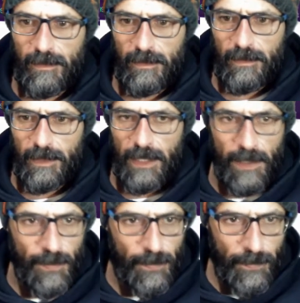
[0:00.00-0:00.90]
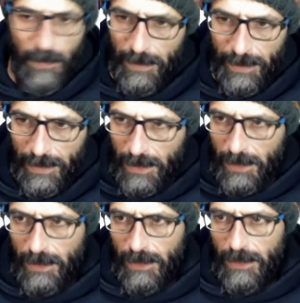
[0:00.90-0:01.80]
Hello?
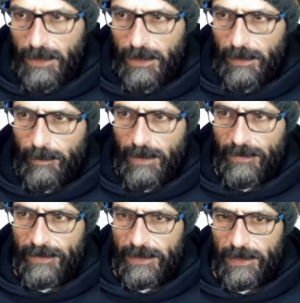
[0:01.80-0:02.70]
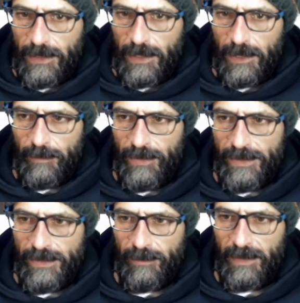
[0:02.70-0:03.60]
Apparently, I
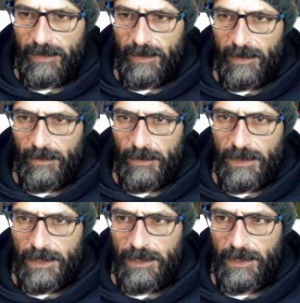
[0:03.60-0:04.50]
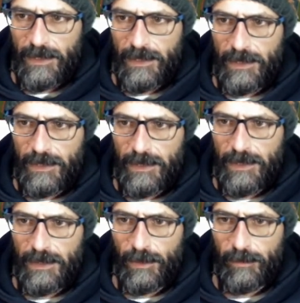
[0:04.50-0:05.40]
pressed a button which I didn't
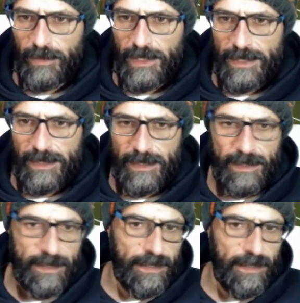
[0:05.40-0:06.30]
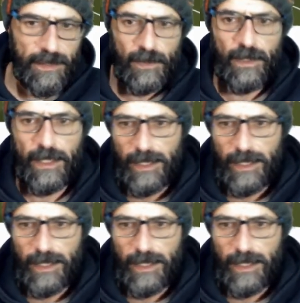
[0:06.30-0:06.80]
need to press. Okay.